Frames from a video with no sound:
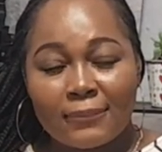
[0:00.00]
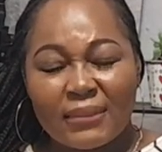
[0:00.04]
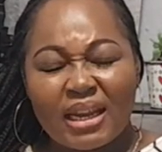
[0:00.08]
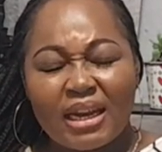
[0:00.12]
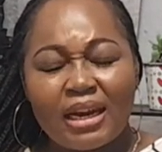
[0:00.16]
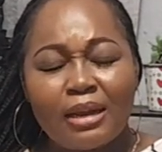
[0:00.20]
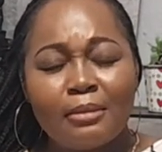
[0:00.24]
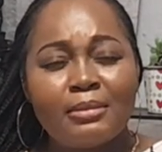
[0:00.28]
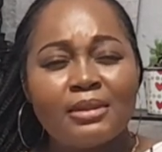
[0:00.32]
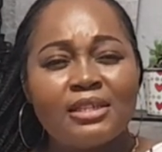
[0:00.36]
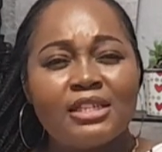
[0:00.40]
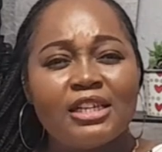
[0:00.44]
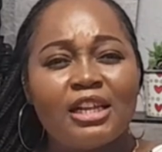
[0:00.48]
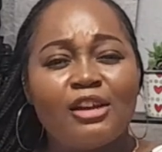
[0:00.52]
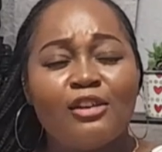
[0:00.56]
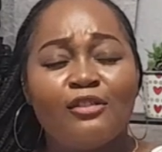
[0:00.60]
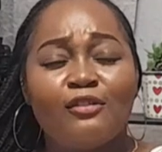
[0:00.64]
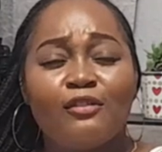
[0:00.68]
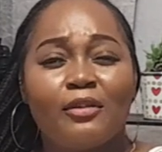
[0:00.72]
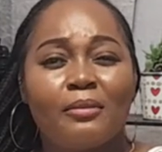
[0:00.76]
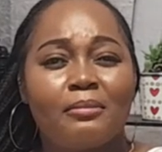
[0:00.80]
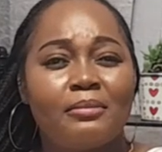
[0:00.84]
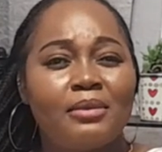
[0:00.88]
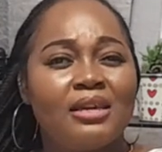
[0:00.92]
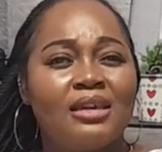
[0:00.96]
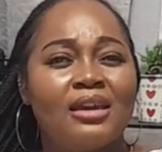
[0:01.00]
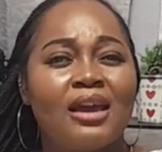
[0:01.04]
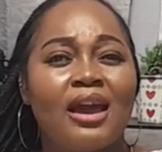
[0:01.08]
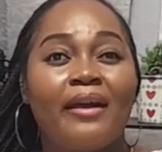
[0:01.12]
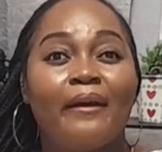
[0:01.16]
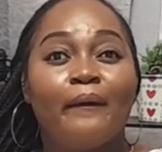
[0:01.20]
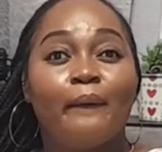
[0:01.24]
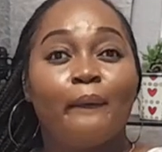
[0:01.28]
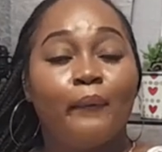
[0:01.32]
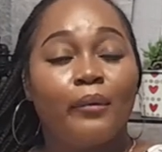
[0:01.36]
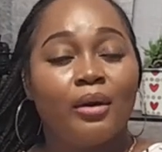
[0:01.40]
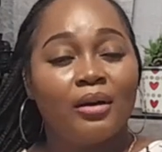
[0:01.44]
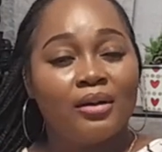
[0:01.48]
let me tell you for me I
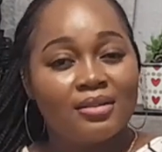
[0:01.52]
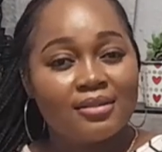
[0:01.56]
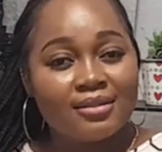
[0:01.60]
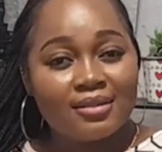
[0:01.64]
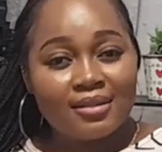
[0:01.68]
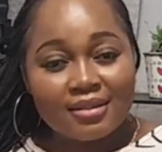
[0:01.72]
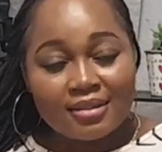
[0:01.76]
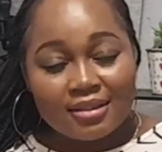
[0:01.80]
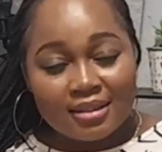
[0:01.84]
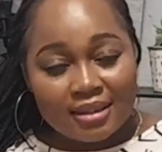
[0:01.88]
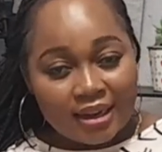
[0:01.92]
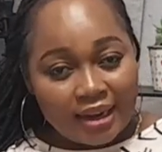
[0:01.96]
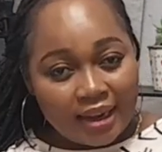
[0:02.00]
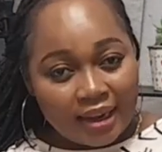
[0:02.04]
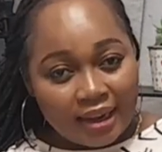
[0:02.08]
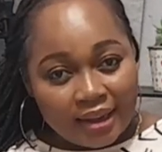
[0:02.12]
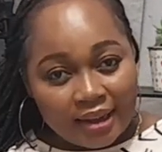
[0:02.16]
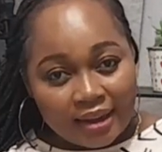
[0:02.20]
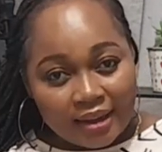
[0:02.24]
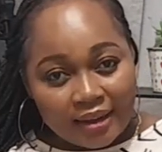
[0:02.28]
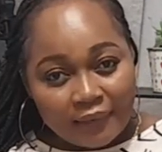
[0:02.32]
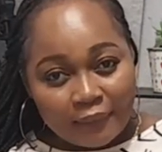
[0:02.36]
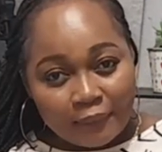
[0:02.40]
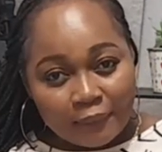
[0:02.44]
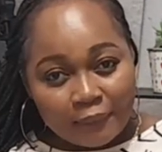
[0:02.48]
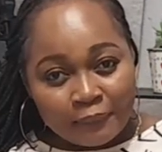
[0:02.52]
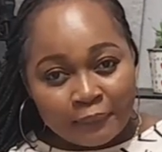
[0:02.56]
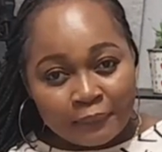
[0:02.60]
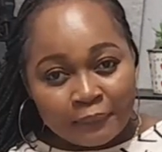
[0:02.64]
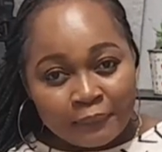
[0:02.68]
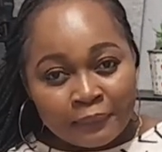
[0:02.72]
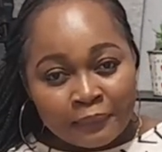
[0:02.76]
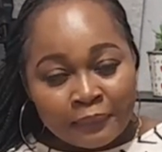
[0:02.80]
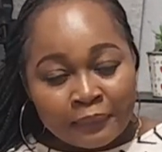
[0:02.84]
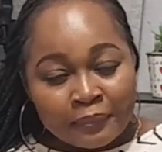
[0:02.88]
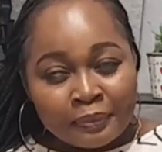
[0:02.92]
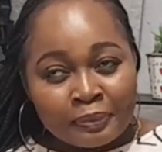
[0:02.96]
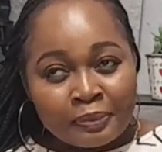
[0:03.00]
wanted to die
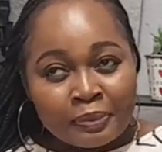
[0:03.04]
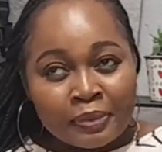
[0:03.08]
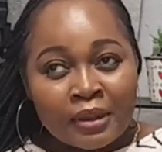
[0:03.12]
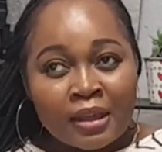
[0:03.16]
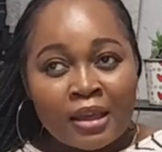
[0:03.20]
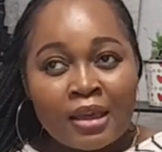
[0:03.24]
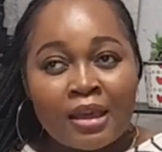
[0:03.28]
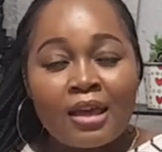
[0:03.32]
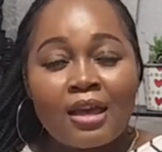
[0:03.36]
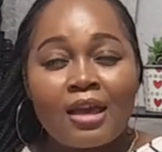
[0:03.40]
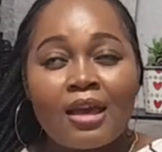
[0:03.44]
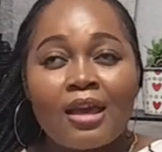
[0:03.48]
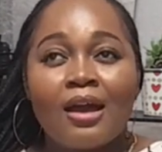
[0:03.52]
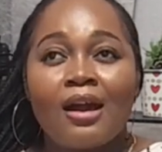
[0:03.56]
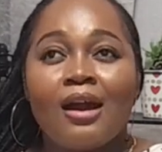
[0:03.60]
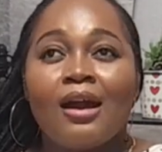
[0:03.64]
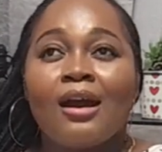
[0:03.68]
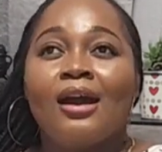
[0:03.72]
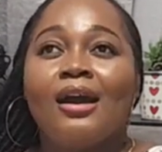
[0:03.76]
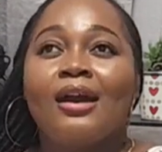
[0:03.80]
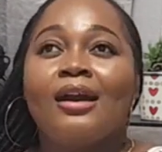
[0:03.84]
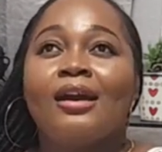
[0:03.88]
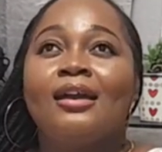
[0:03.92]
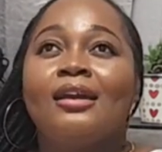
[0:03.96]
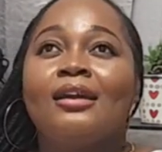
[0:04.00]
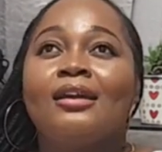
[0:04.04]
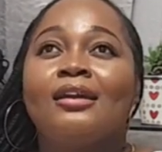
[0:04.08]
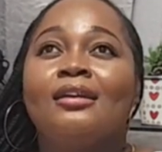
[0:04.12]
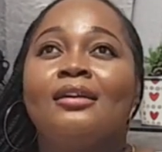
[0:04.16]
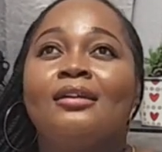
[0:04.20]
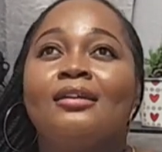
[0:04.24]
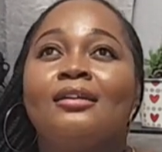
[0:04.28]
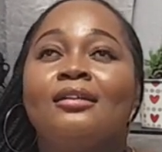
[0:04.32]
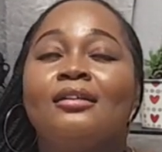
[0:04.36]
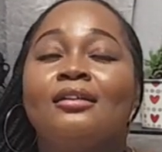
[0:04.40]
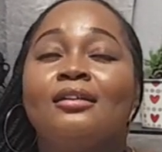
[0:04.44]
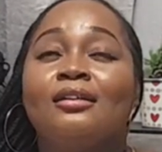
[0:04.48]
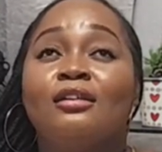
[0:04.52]
I
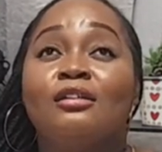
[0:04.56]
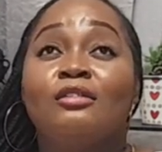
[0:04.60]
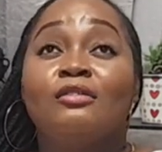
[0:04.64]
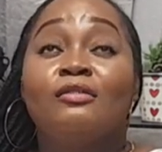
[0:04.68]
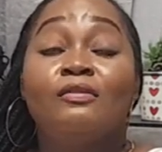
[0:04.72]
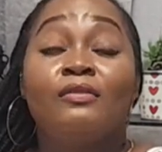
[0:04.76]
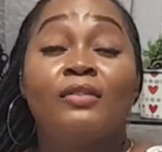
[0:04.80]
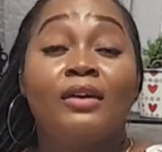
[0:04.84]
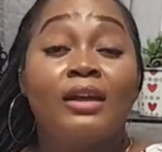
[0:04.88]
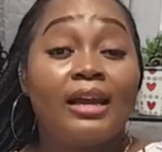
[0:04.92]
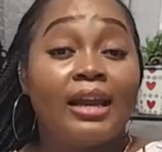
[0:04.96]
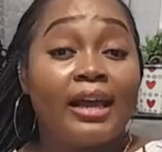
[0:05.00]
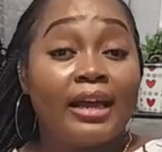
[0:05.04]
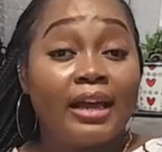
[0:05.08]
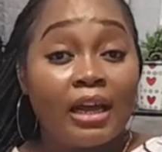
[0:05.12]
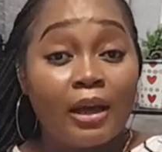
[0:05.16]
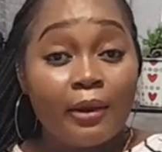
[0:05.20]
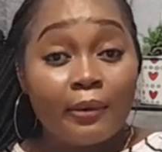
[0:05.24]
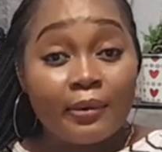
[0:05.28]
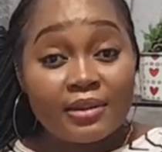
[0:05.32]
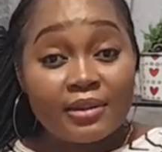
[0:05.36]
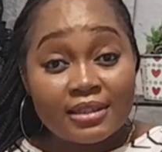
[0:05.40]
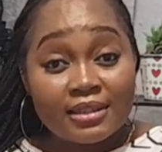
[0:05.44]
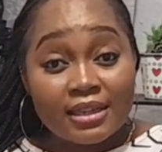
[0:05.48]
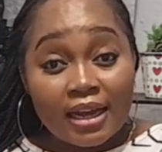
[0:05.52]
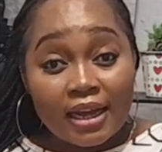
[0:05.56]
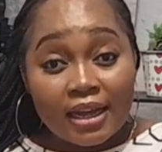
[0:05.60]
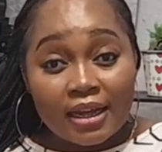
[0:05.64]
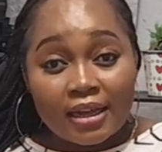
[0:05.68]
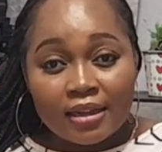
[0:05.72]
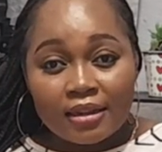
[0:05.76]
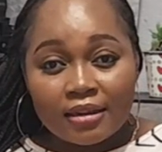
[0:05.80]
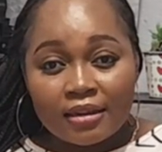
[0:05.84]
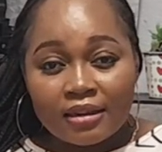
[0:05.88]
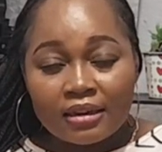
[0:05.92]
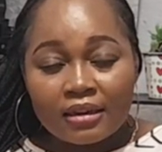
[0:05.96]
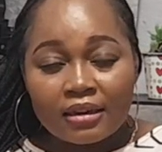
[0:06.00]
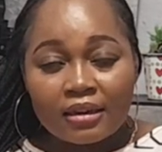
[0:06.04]
felt like I
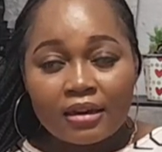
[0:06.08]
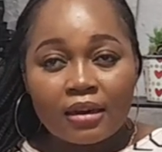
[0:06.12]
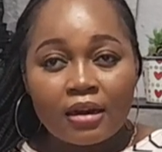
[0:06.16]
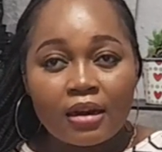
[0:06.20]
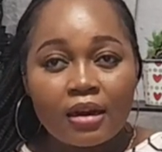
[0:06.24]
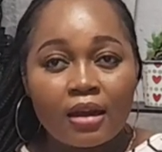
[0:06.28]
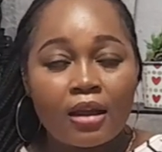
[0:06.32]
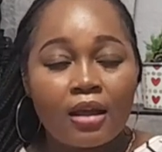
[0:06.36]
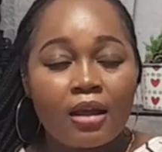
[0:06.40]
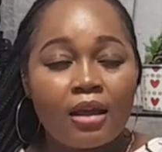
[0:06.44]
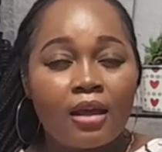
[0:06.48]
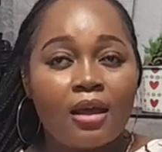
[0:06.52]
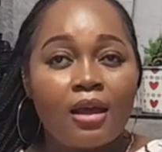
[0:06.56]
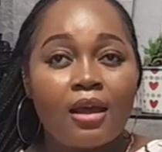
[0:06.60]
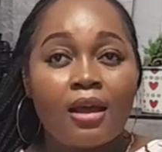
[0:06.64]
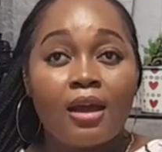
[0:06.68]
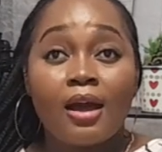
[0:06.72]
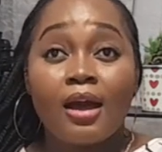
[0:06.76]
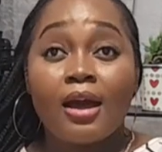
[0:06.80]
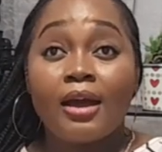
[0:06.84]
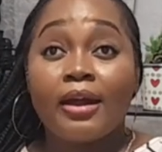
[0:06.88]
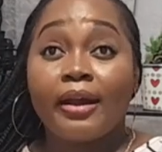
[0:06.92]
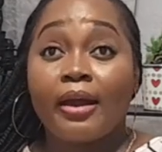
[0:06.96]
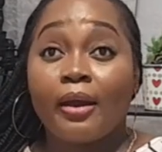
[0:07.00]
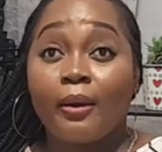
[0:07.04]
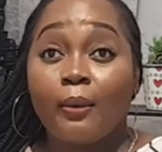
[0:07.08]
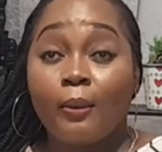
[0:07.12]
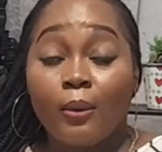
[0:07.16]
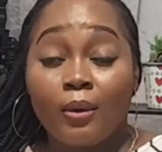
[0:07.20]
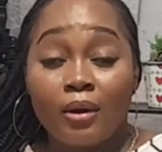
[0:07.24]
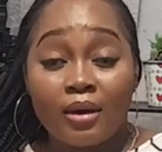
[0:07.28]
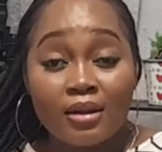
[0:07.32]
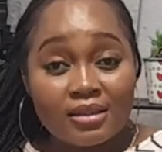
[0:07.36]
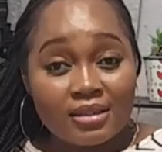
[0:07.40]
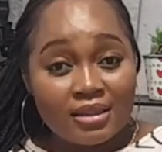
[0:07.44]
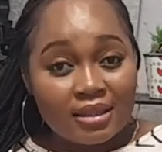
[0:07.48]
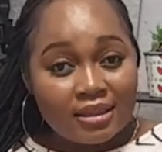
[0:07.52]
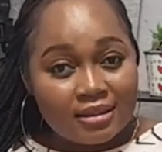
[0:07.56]
dying and I
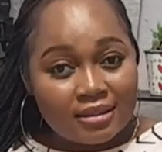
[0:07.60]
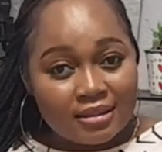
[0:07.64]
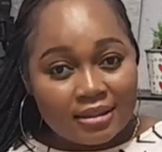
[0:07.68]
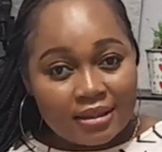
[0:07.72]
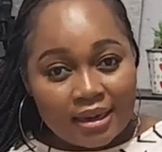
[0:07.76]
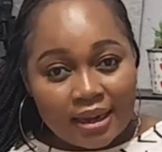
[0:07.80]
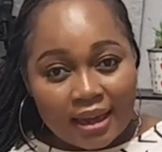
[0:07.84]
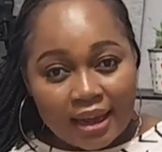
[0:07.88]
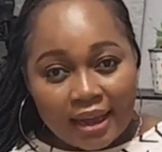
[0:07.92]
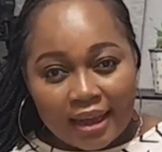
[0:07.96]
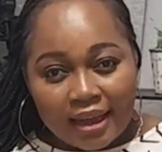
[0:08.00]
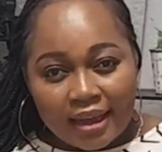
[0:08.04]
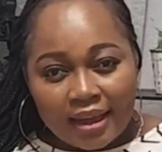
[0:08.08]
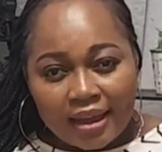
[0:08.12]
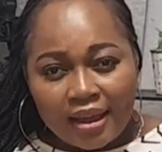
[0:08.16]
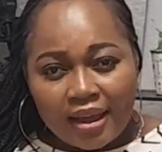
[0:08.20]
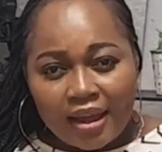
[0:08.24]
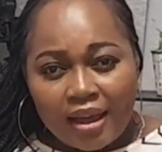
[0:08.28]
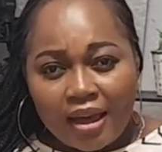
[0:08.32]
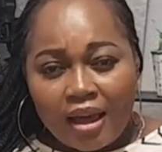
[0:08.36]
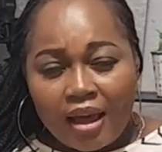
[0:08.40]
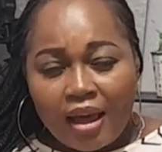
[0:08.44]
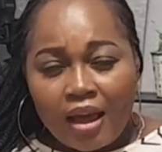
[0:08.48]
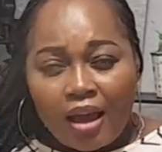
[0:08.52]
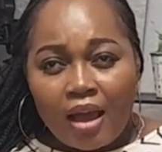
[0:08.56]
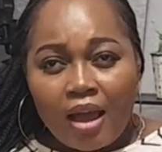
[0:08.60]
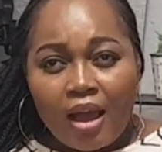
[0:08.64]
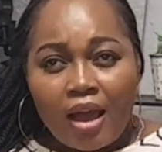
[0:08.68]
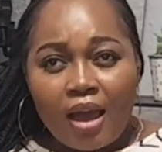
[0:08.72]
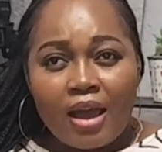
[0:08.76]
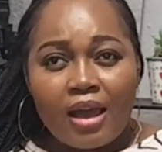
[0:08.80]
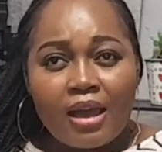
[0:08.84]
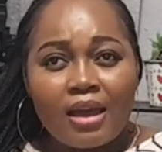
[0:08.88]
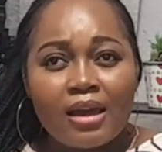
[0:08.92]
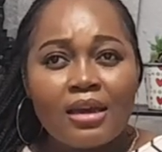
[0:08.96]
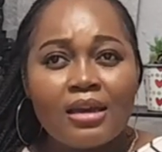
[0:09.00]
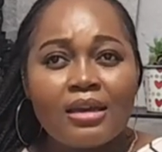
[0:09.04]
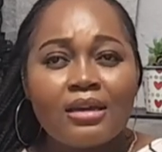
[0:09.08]
wanted to die
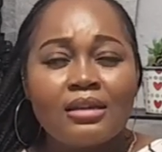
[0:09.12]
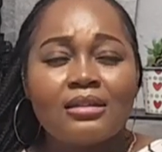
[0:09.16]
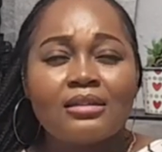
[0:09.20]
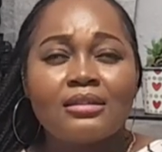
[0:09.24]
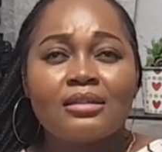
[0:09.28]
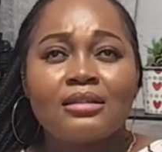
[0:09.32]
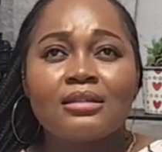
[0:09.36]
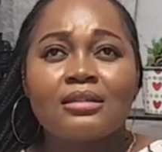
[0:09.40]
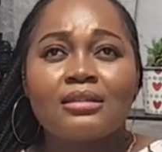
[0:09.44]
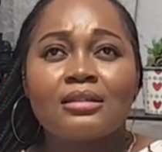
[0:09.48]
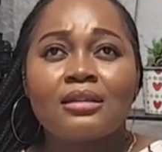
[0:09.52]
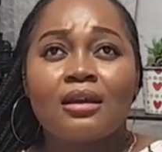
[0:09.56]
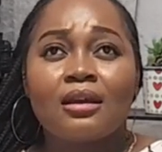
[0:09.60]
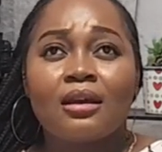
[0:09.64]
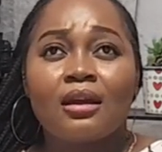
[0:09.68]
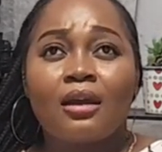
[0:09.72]
it's